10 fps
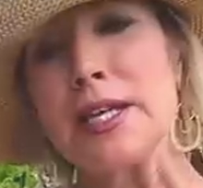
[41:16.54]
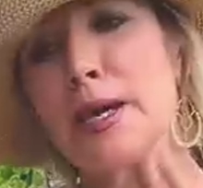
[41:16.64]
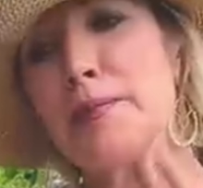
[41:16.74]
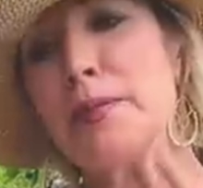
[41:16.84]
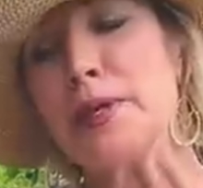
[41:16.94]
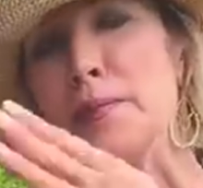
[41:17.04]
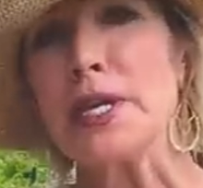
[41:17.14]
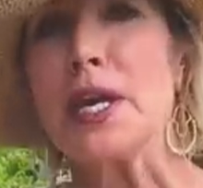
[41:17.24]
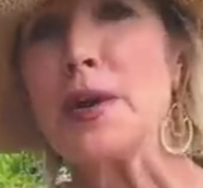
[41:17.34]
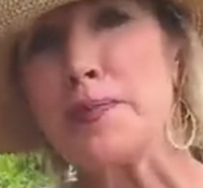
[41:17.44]
come meet
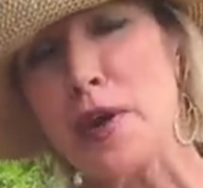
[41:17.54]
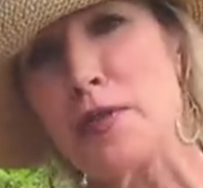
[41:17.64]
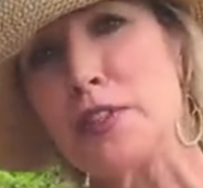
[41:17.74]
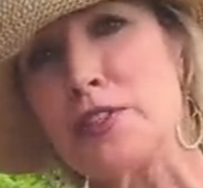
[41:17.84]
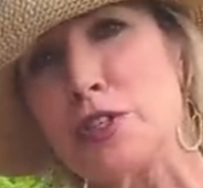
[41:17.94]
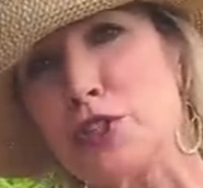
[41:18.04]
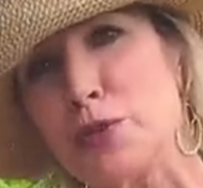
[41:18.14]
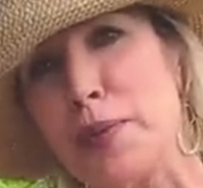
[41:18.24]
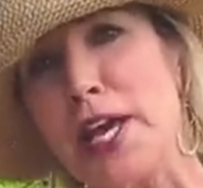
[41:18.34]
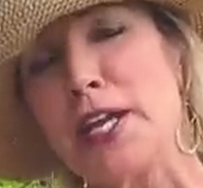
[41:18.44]
me up on the social
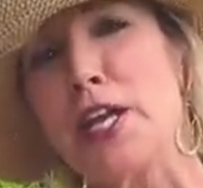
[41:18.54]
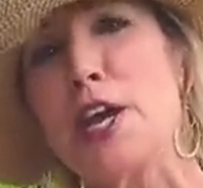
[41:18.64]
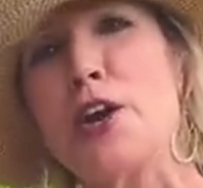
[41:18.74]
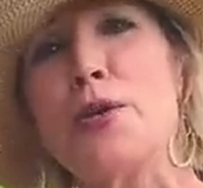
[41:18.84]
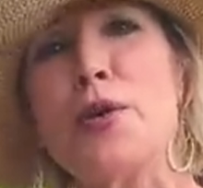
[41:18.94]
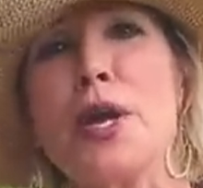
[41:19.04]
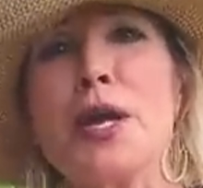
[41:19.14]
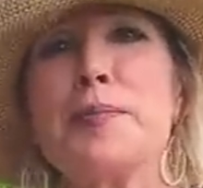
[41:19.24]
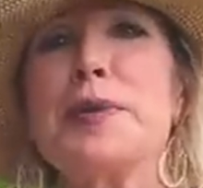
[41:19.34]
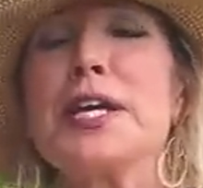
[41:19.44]
patio
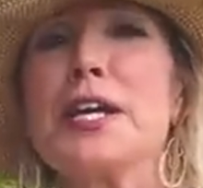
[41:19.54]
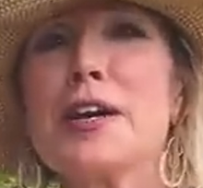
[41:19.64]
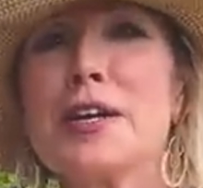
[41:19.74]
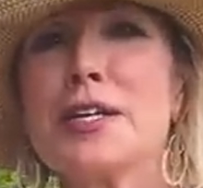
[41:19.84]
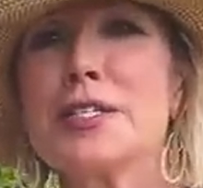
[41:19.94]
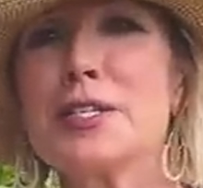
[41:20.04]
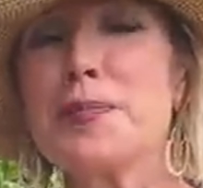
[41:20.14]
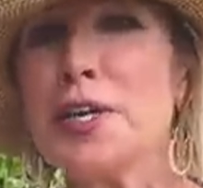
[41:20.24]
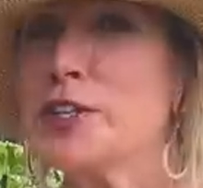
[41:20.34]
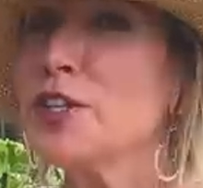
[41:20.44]
because
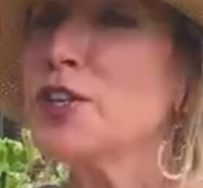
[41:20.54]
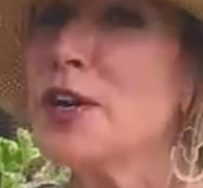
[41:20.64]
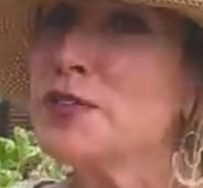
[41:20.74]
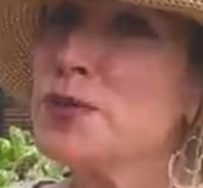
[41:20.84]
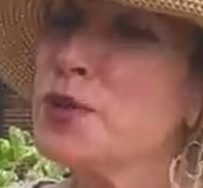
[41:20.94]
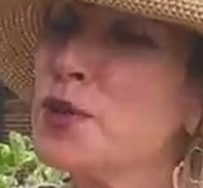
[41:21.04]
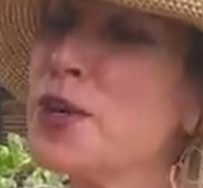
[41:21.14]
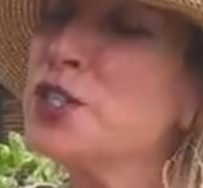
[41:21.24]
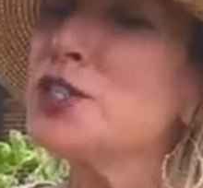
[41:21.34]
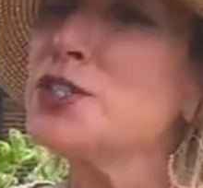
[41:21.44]
apparently you have some more
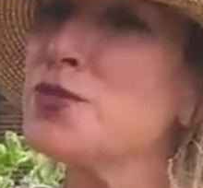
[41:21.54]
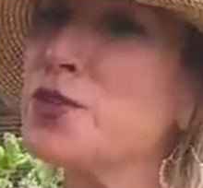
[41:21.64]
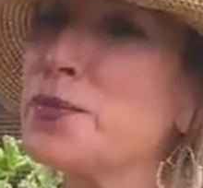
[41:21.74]
questions for